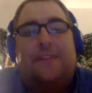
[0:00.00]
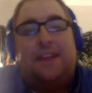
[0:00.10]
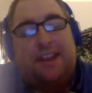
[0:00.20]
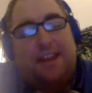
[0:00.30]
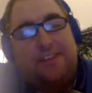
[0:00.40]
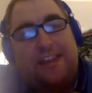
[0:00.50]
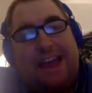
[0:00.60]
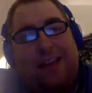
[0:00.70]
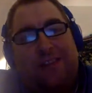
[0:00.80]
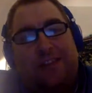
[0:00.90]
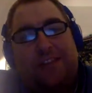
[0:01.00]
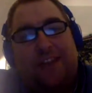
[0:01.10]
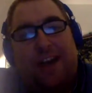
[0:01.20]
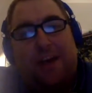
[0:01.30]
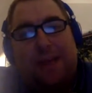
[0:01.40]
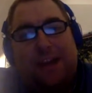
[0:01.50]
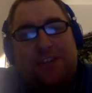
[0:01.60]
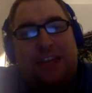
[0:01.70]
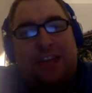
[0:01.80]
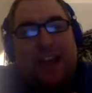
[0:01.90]
And yes, Alex Cobb
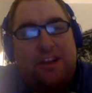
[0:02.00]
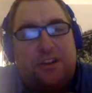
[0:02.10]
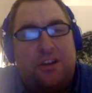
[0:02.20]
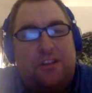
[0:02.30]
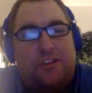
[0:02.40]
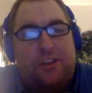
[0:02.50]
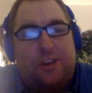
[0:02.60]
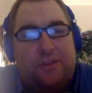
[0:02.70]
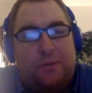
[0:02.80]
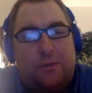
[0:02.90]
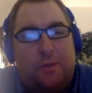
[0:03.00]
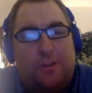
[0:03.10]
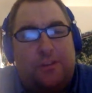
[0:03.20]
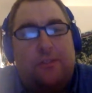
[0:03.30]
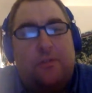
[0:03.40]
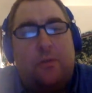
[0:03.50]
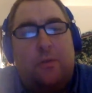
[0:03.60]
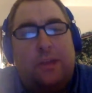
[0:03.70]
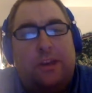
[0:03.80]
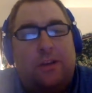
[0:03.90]
actually had a good start for once.
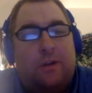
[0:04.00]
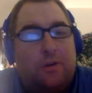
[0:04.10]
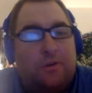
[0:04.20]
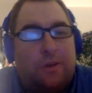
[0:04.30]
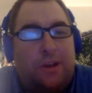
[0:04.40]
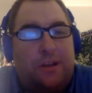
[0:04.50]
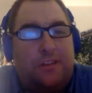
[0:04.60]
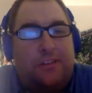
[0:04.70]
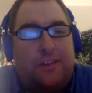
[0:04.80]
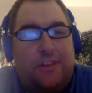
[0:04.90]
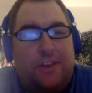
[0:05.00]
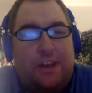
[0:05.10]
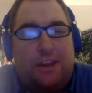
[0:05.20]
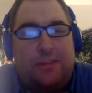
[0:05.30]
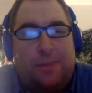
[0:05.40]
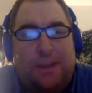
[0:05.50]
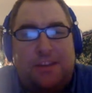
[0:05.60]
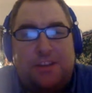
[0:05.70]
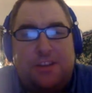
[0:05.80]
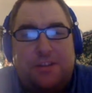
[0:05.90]
Only an earned run in 7 innings
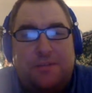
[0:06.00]
pitched.